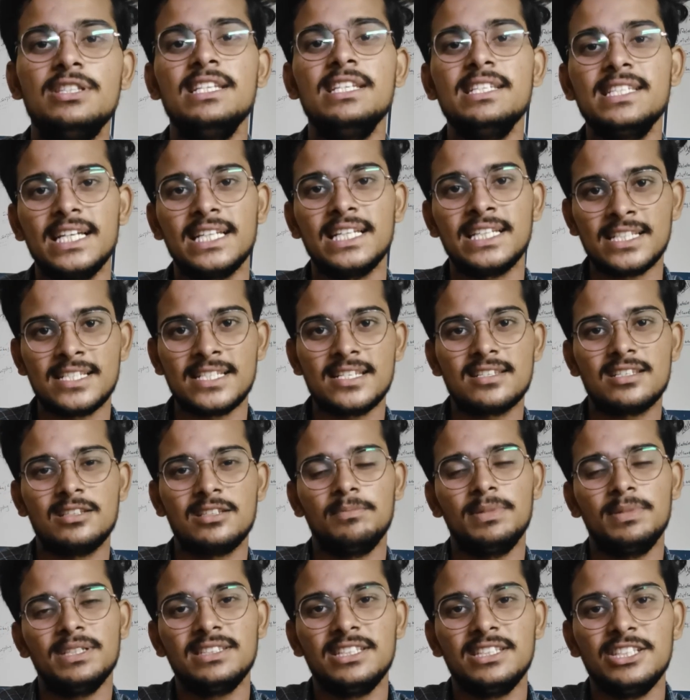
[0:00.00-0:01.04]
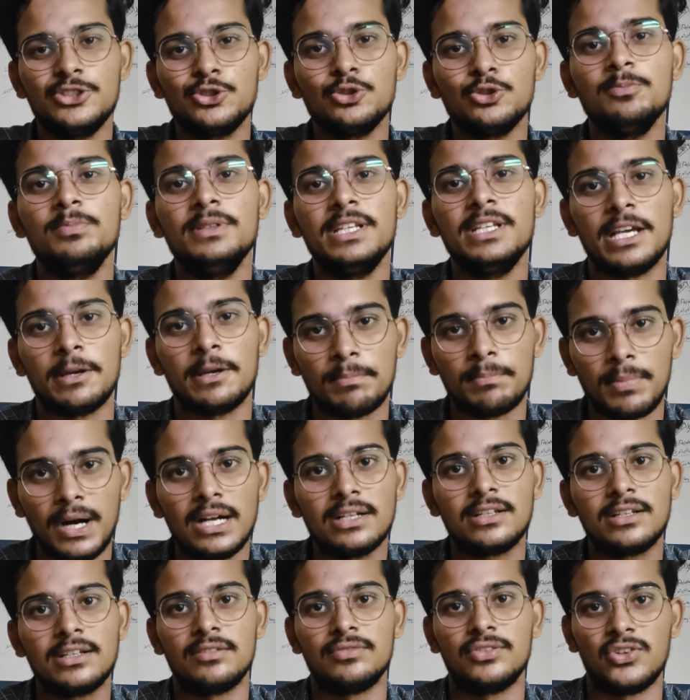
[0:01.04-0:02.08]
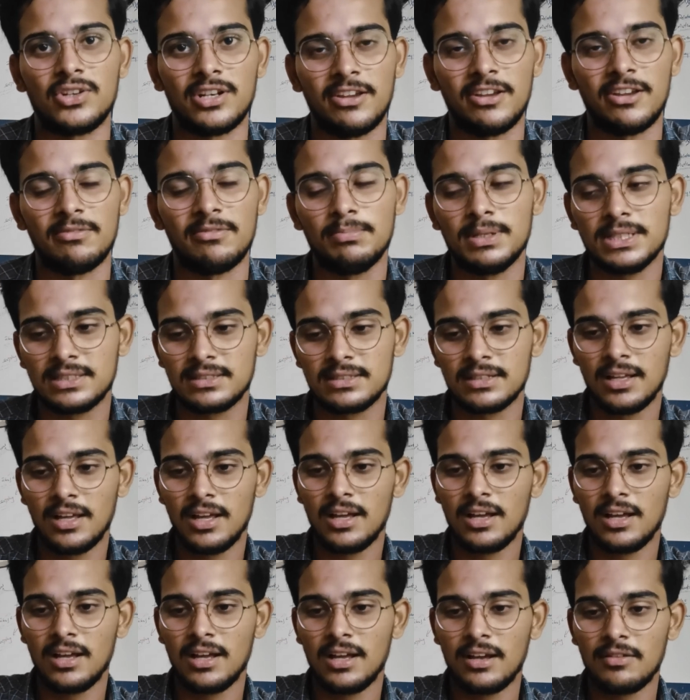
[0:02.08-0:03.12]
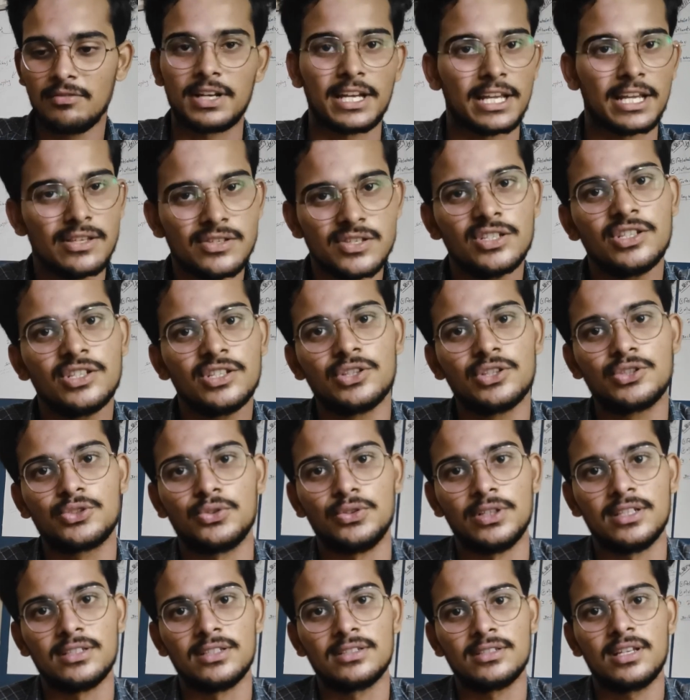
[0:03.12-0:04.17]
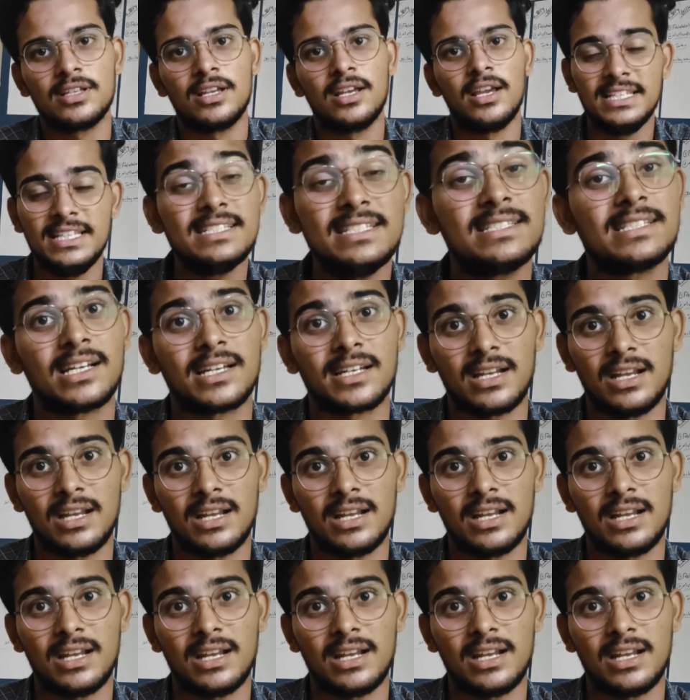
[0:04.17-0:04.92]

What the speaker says: these are necessary, but this should be a part of our life. But for engineering students, these are